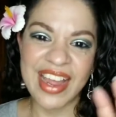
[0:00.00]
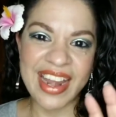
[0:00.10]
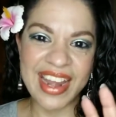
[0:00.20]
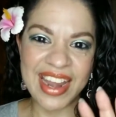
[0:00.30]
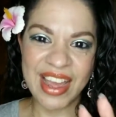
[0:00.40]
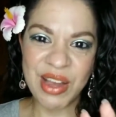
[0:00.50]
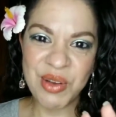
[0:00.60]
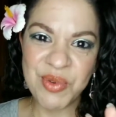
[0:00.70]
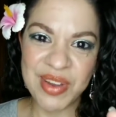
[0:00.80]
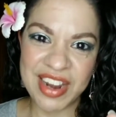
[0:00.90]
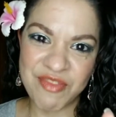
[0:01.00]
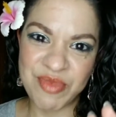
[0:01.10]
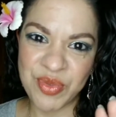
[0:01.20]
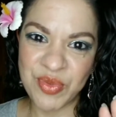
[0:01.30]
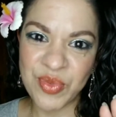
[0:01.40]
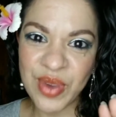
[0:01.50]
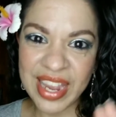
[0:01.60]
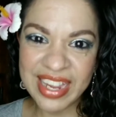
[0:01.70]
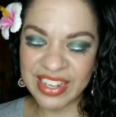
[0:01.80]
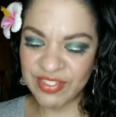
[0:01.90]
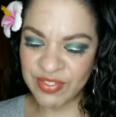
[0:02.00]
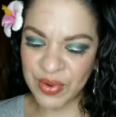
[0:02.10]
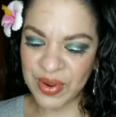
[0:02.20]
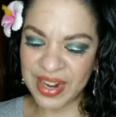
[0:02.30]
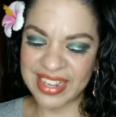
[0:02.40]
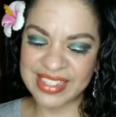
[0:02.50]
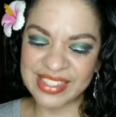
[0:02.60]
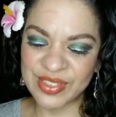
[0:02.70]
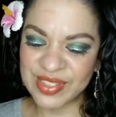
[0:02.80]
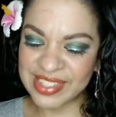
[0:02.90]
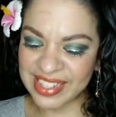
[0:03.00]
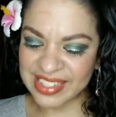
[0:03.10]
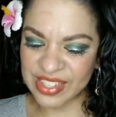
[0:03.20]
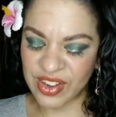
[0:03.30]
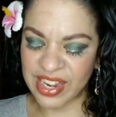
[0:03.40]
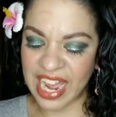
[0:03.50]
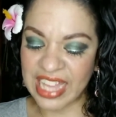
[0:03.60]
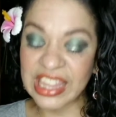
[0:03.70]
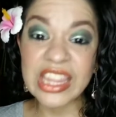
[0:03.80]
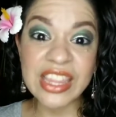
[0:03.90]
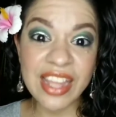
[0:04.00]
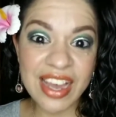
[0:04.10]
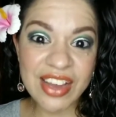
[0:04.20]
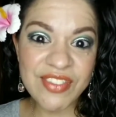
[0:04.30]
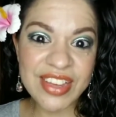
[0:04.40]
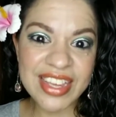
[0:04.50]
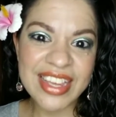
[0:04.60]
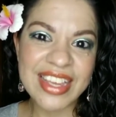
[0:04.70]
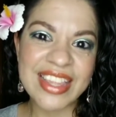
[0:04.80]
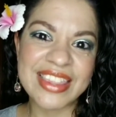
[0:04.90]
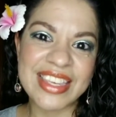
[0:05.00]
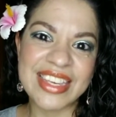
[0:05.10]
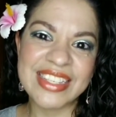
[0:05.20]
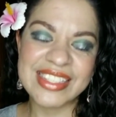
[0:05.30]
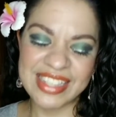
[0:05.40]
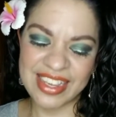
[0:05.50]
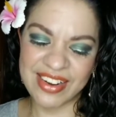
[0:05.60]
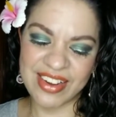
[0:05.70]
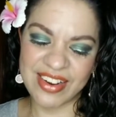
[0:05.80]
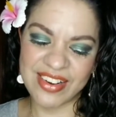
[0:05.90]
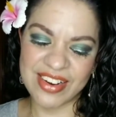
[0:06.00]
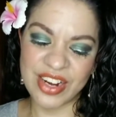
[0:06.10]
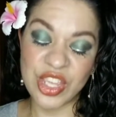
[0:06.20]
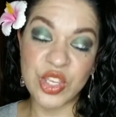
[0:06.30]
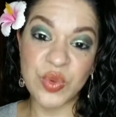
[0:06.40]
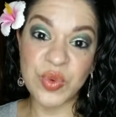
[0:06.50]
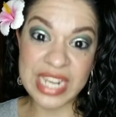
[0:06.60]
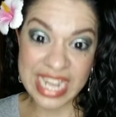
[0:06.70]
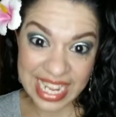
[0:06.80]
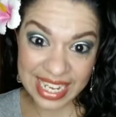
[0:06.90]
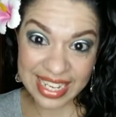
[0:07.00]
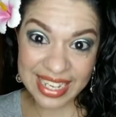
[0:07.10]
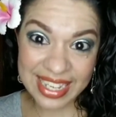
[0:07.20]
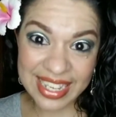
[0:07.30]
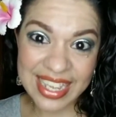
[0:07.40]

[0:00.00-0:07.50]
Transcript: And now what I've been waiting for as soon as I saw it, I love things that are unique,